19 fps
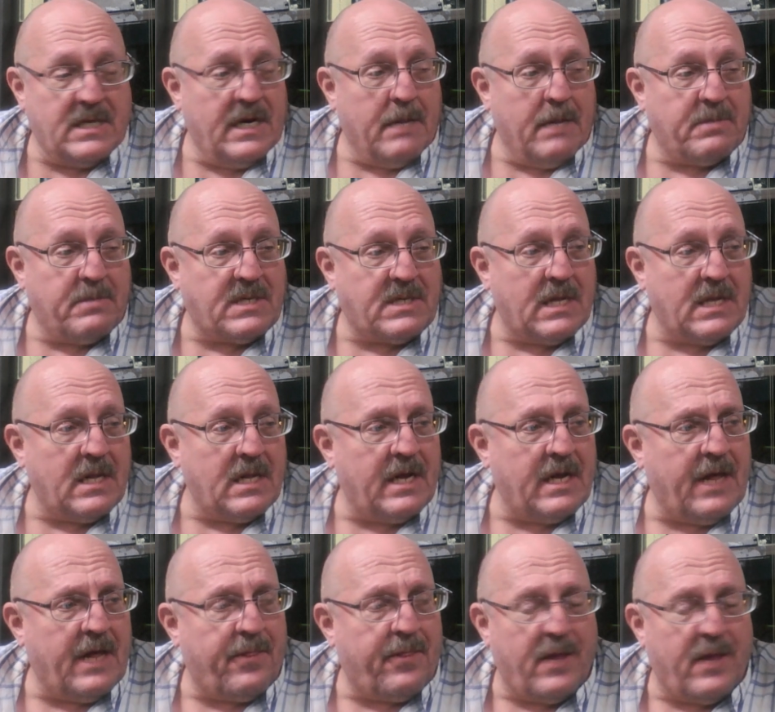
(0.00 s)
ended up selling
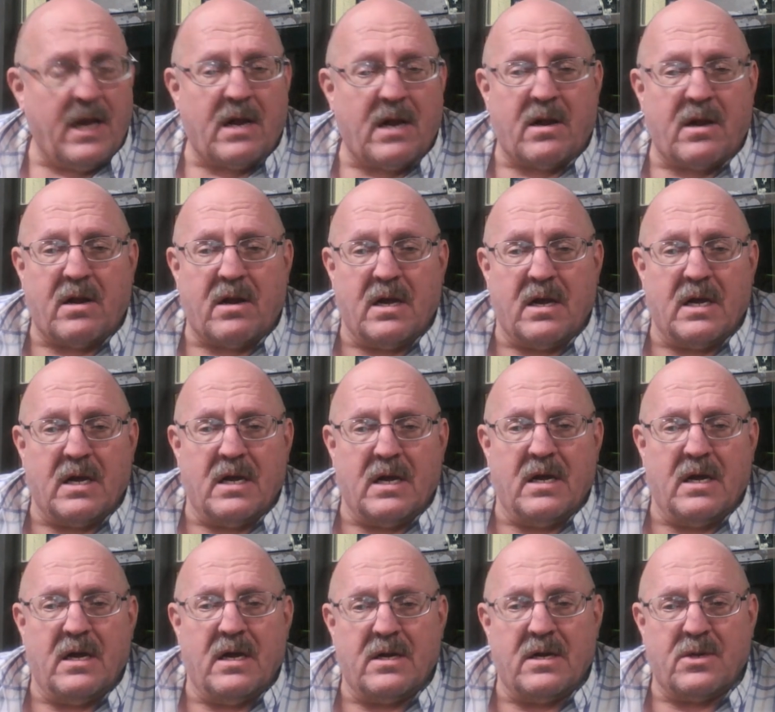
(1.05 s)
I think
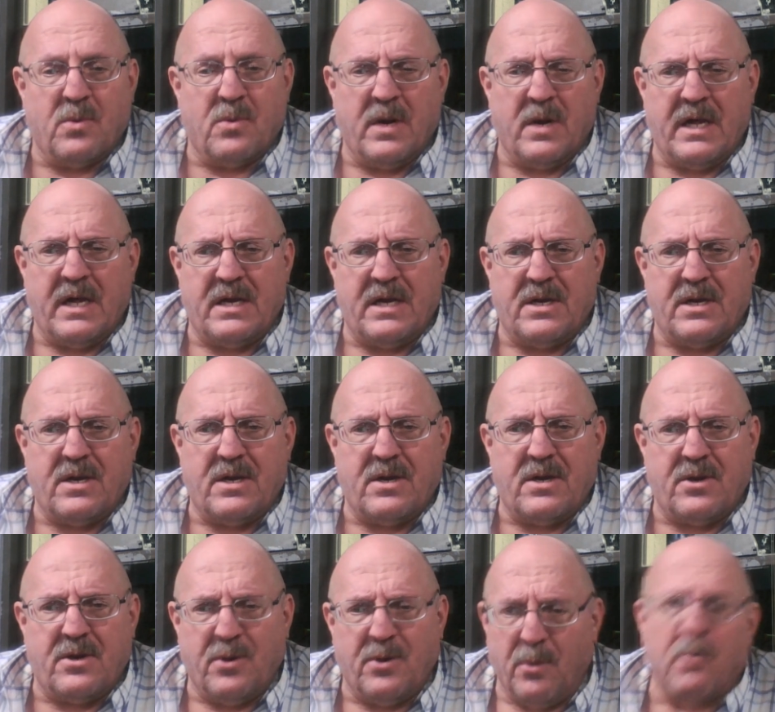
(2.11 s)
uh,
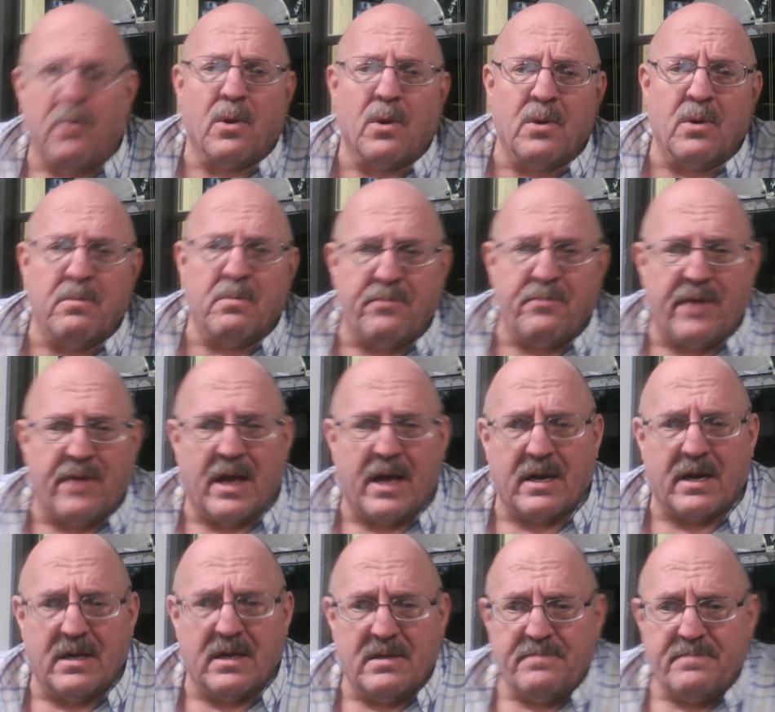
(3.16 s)
22 rooms out
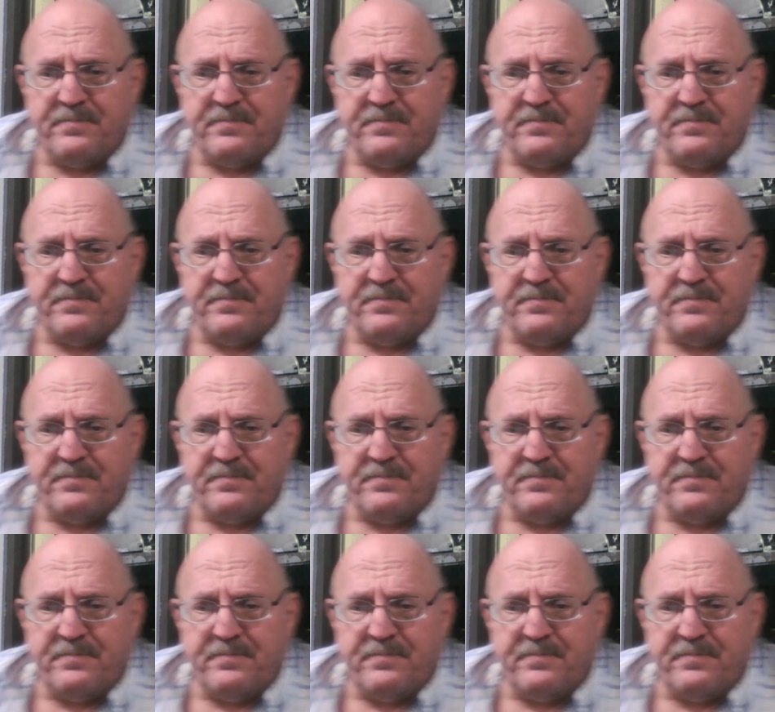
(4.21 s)
of